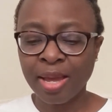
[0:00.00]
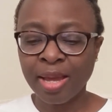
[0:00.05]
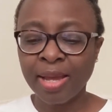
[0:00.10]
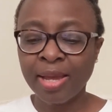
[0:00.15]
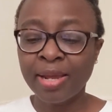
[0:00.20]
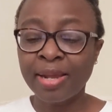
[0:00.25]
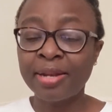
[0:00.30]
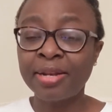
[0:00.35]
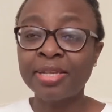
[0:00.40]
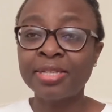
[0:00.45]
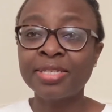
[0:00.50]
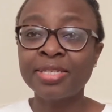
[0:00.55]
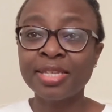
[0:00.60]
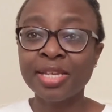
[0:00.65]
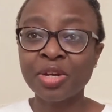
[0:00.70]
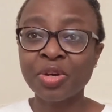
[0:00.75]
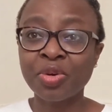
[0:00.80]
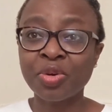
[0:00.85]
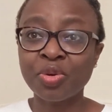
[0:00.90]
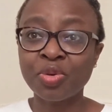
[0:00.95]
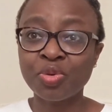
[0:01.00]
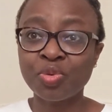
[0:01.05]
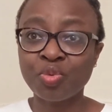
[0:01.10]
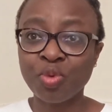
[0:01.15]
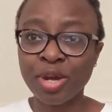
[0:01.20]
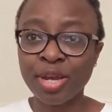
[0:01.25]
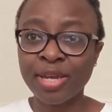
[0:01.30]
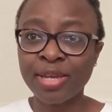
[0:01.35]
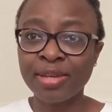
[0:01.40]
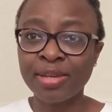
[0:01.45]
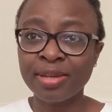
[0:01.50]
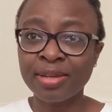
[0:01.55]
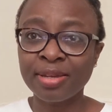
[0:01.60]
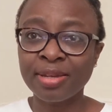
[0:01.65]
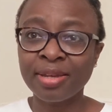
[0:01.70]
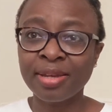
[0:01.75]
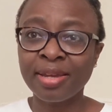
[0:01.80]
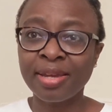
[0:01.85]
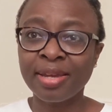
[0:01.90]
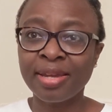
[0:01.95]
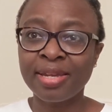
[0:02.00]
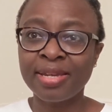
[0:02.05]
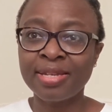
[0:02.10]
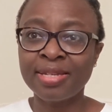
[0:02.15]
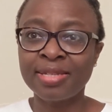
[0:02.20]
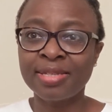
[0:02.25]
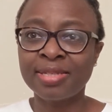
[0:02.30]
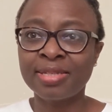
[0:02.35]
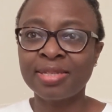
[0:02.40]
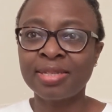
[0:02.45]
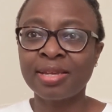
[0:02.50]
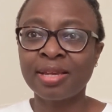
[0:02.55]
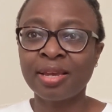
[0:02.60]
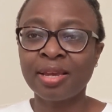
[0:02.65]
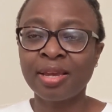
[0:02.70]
And the second way is